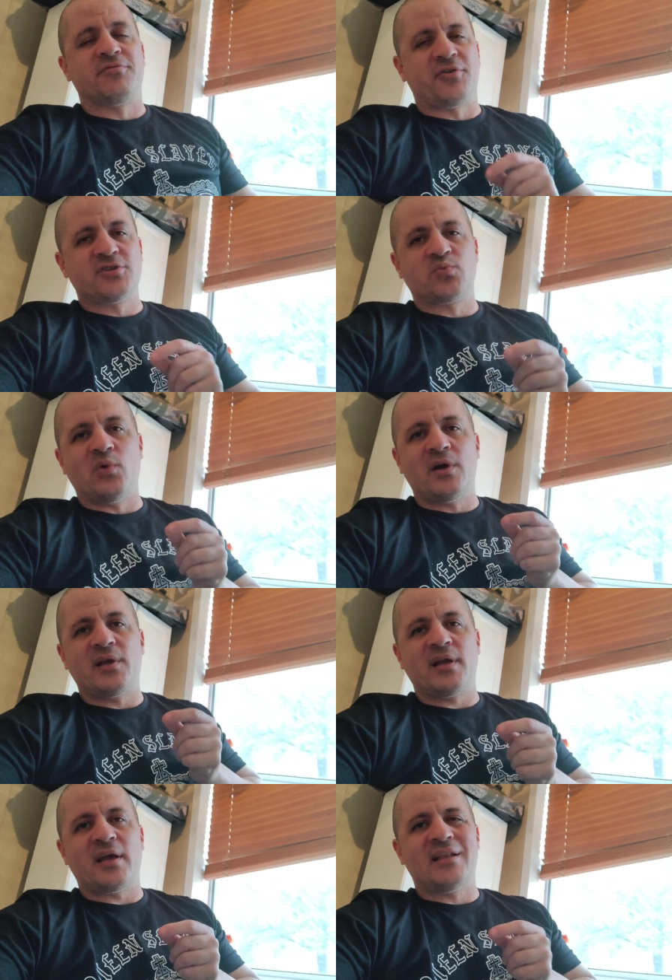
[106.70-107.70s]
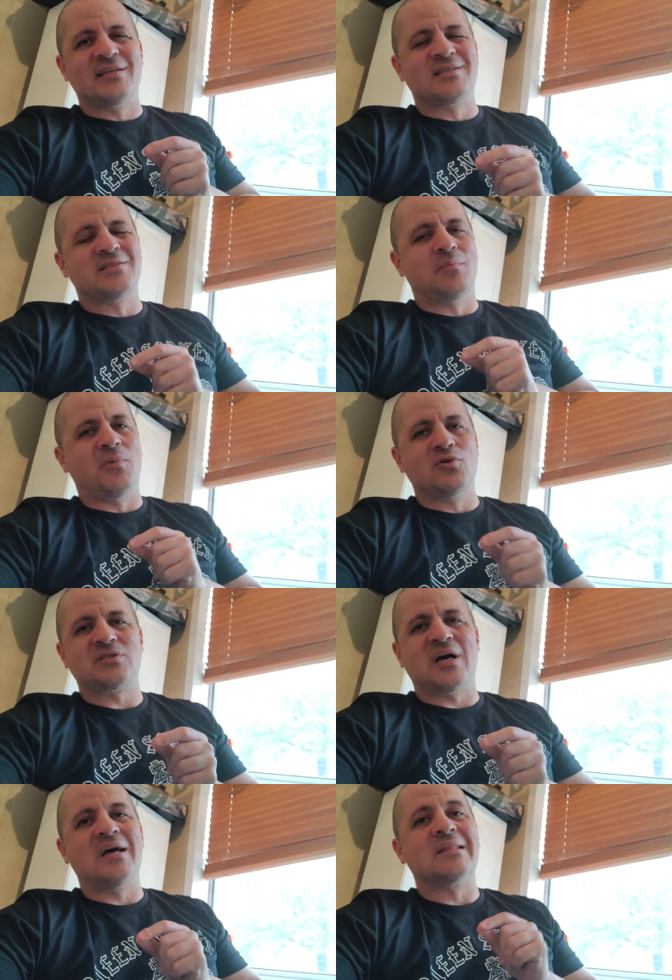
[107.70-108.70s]
The first one, and this is the
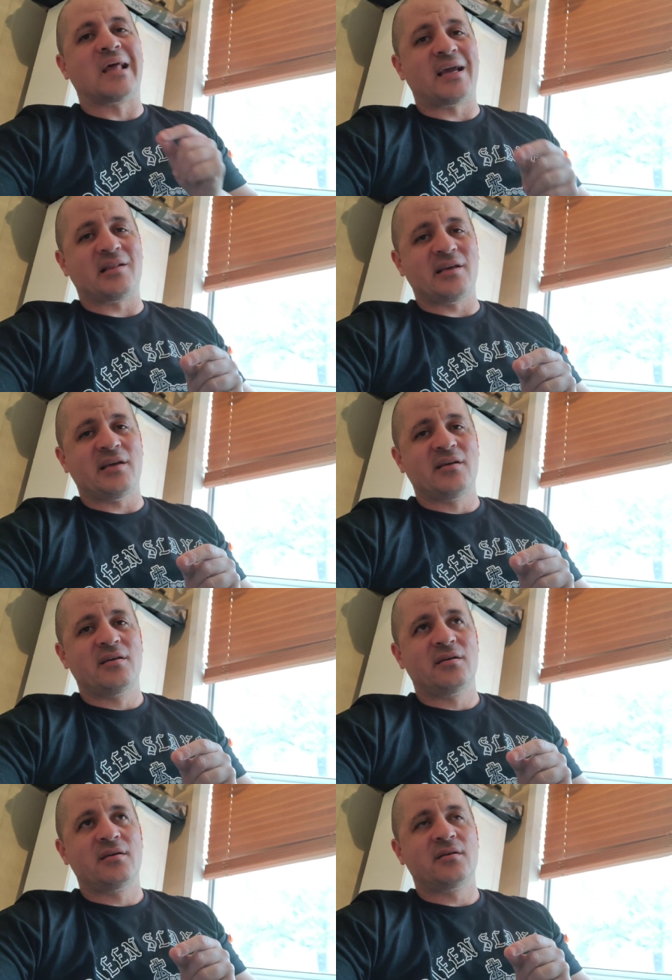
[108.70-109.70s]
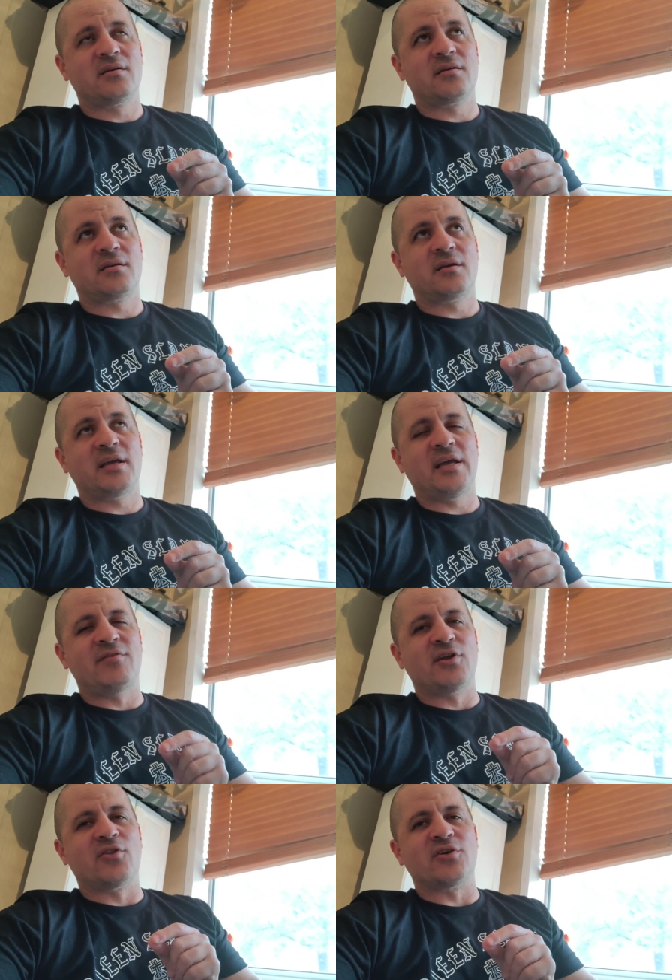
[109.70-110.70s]
most unlikely,
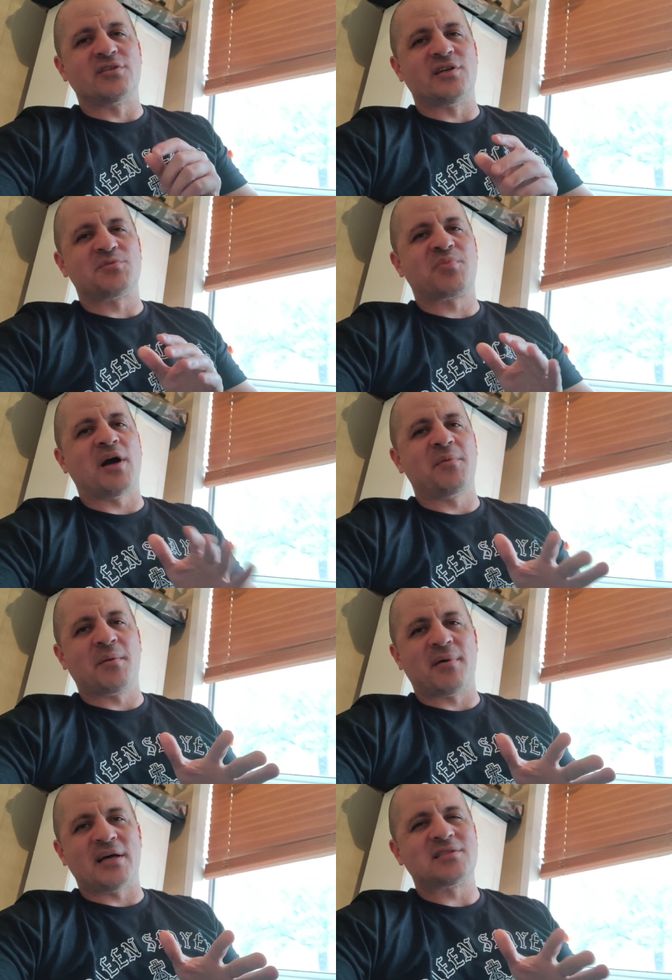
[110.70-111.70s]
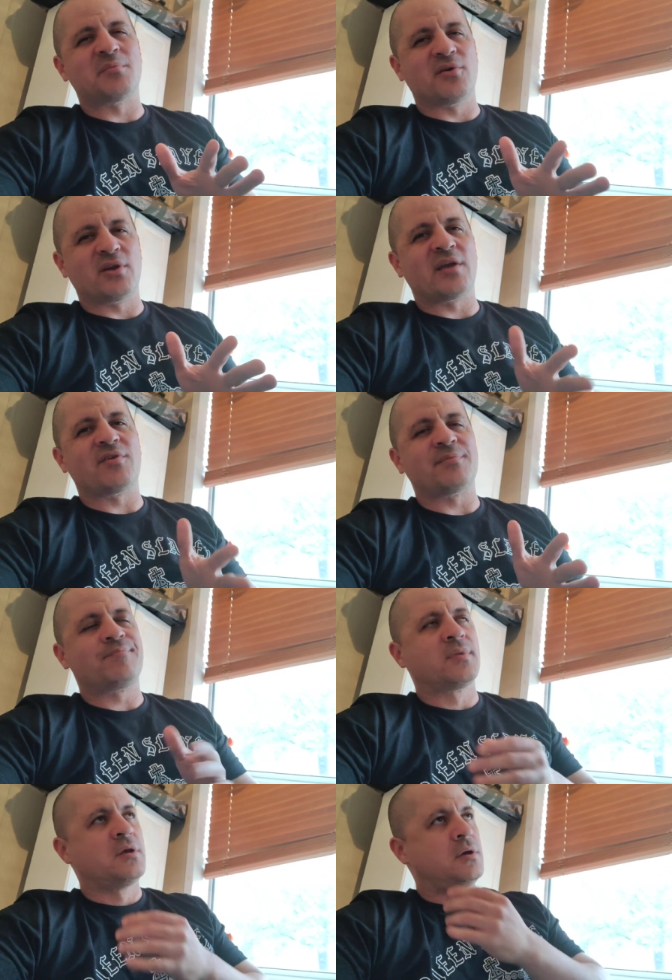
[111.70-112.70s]
even though there's there's probably a possibility of it,
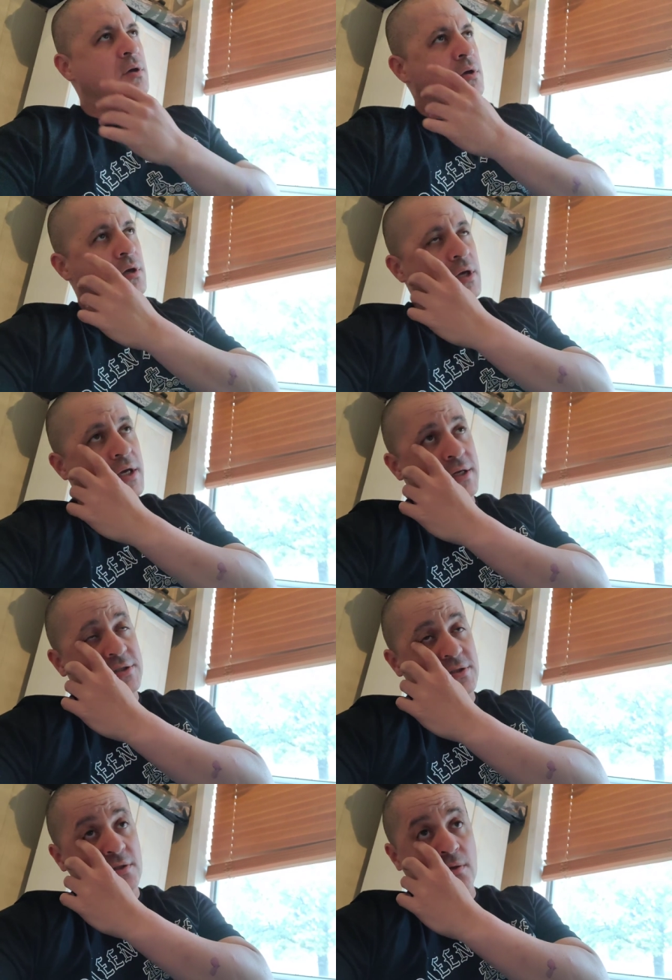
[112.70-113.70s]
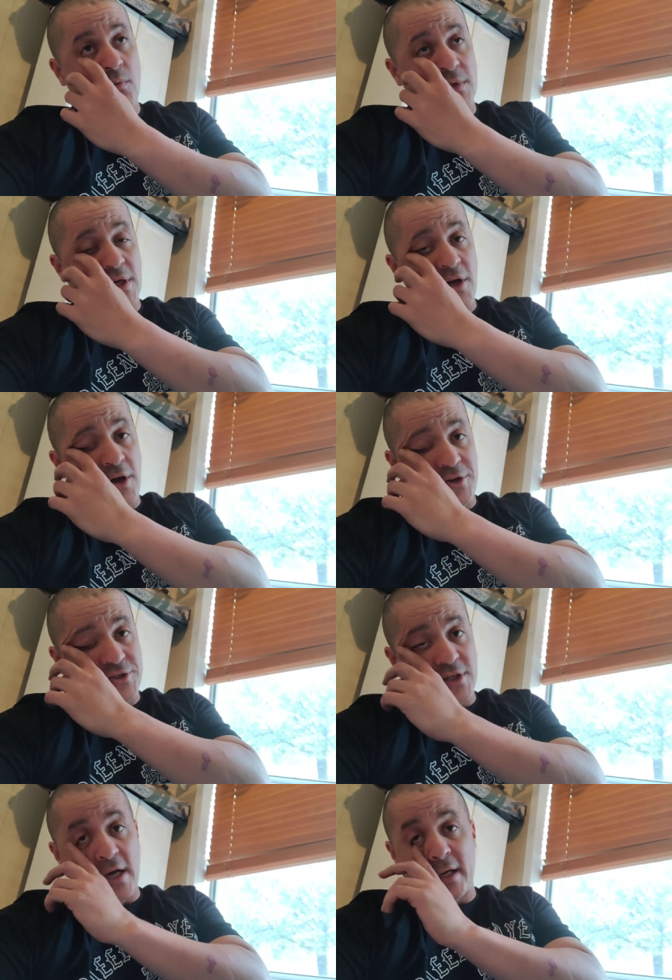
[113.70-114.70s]
is with the call your
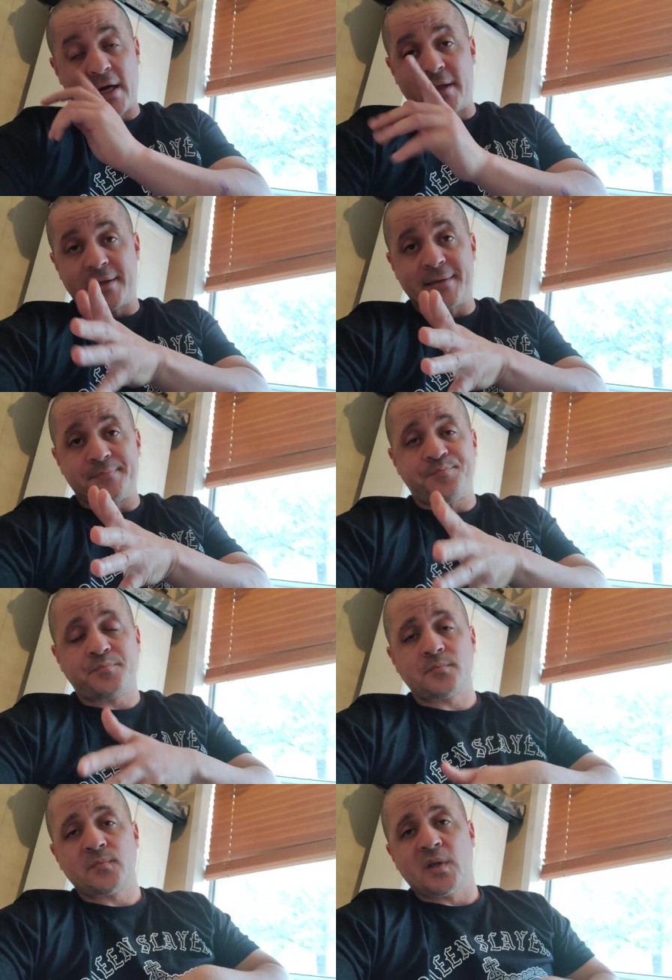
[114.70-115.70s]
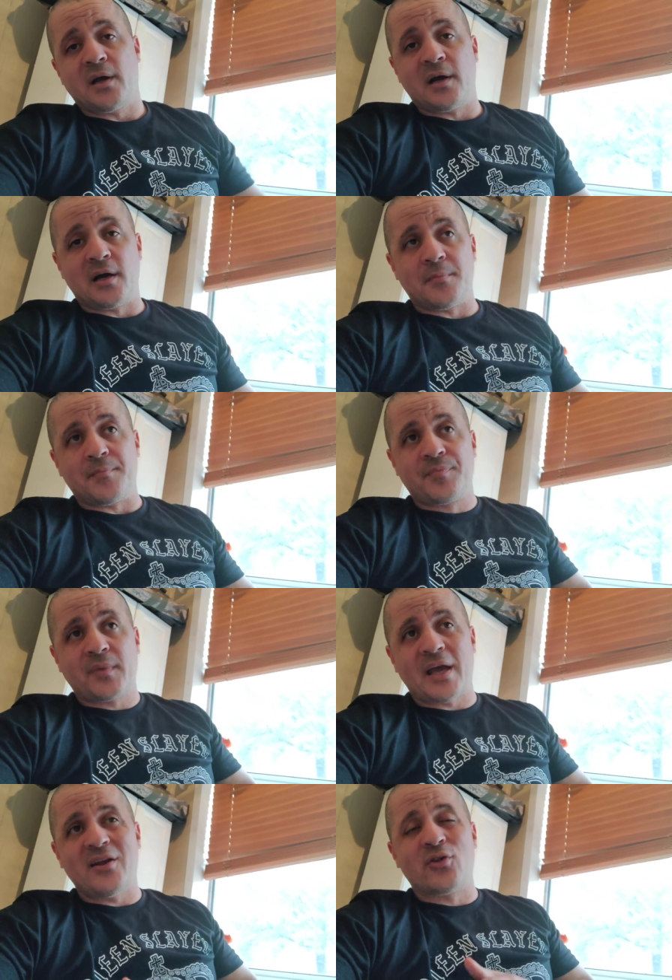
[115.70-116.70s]
shot gauntlet. Um,
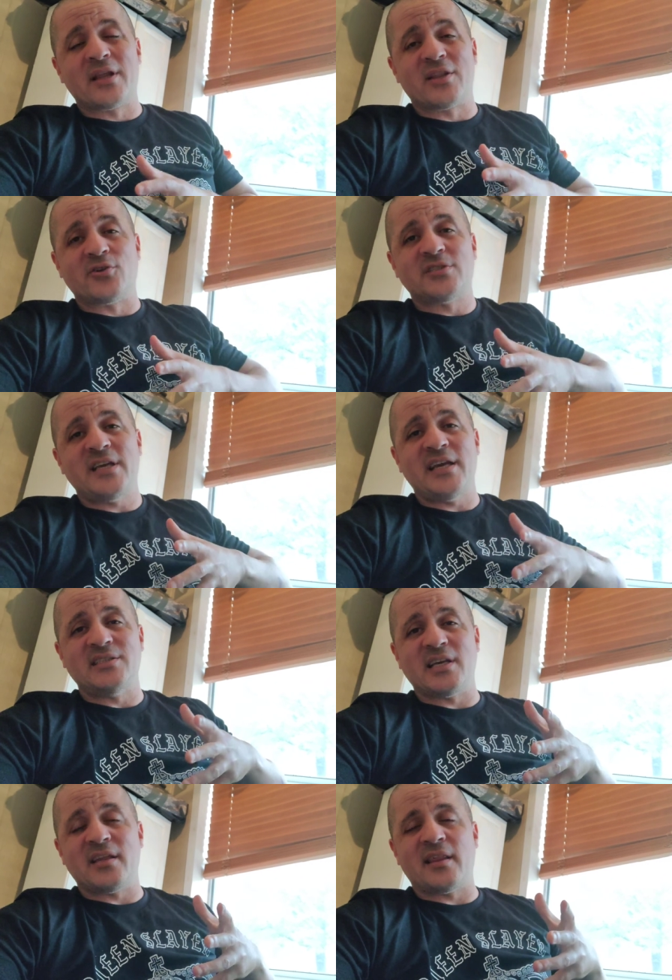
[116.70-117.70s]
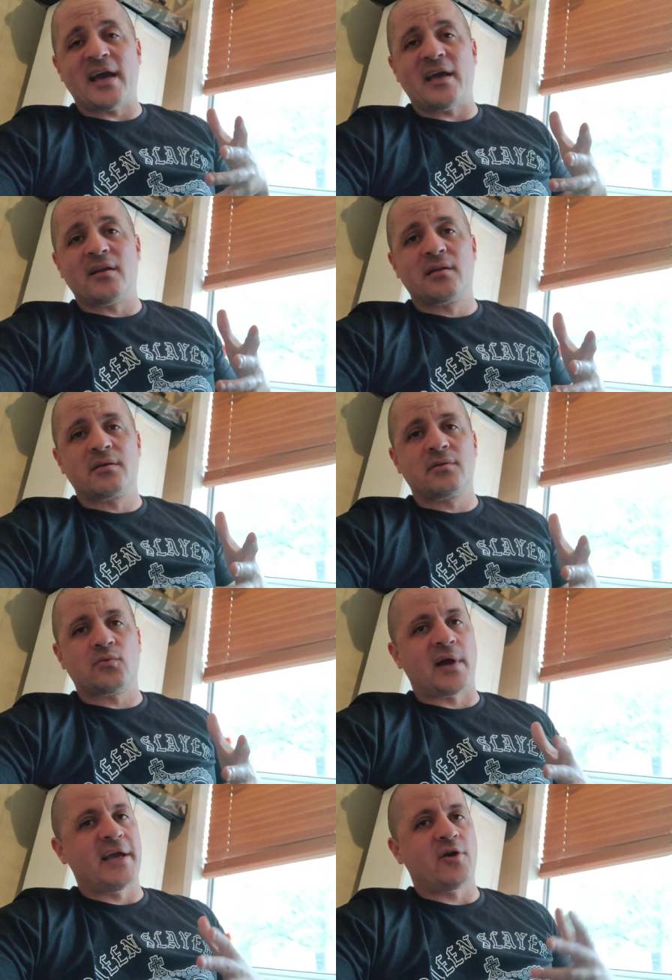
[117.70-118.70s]
I know that they're teasing that
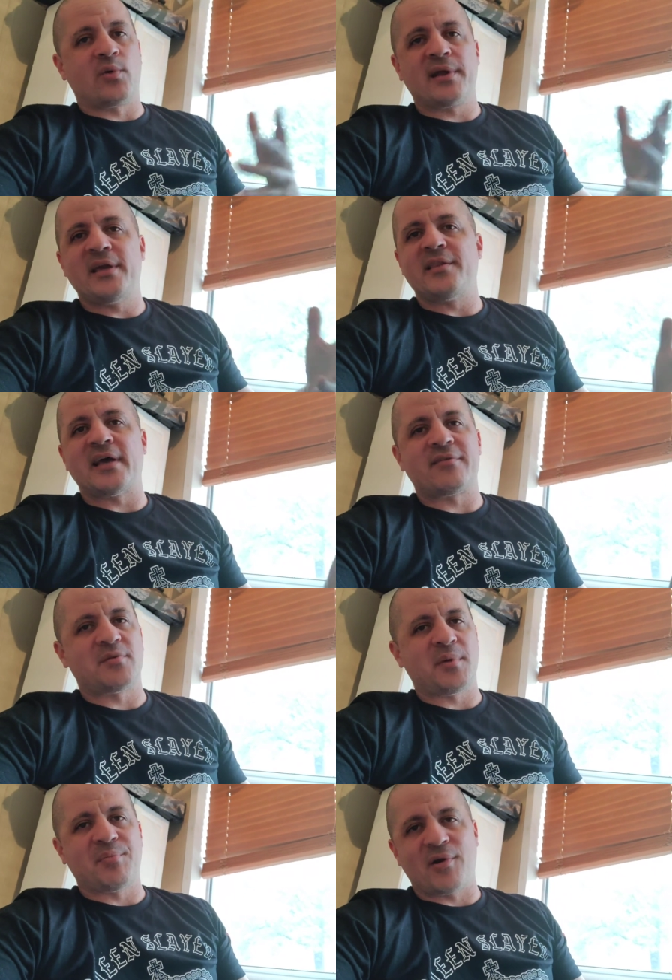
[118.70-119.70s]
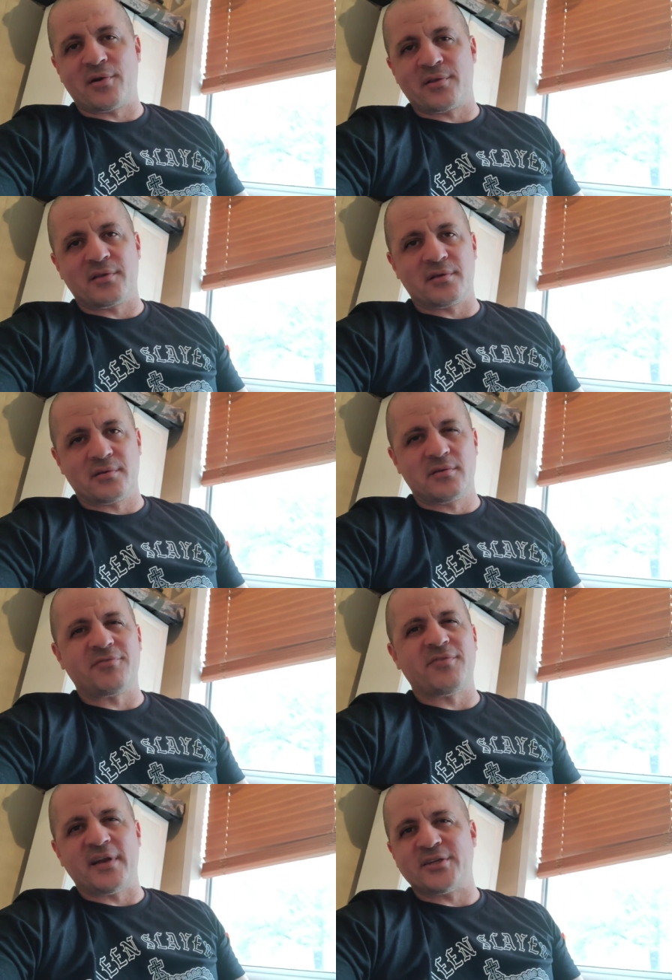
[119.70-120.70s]
Rhino or Heath have to be part of the,
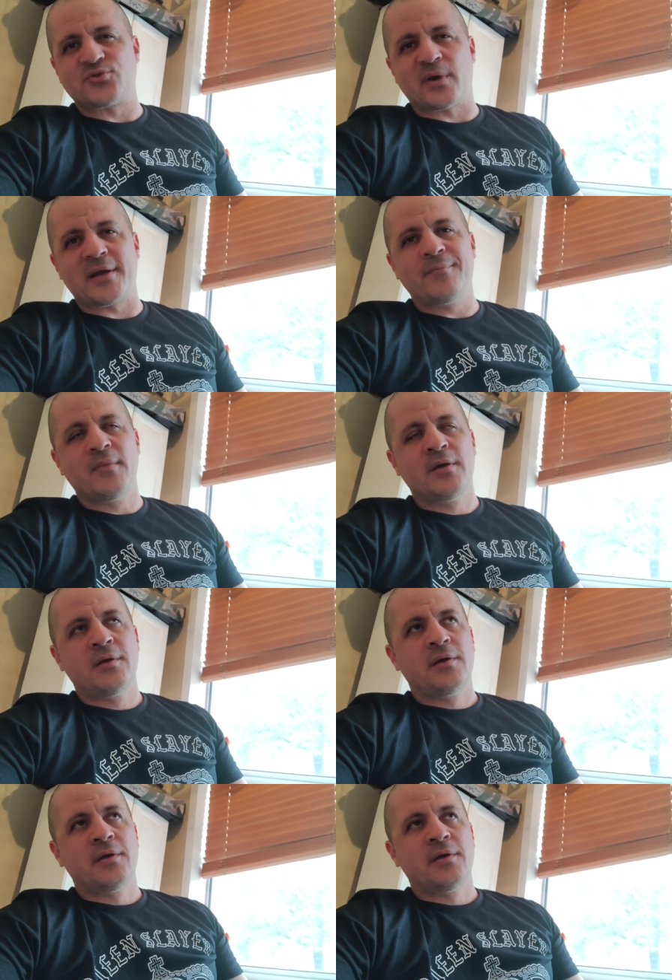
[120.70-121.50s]
the finish, right?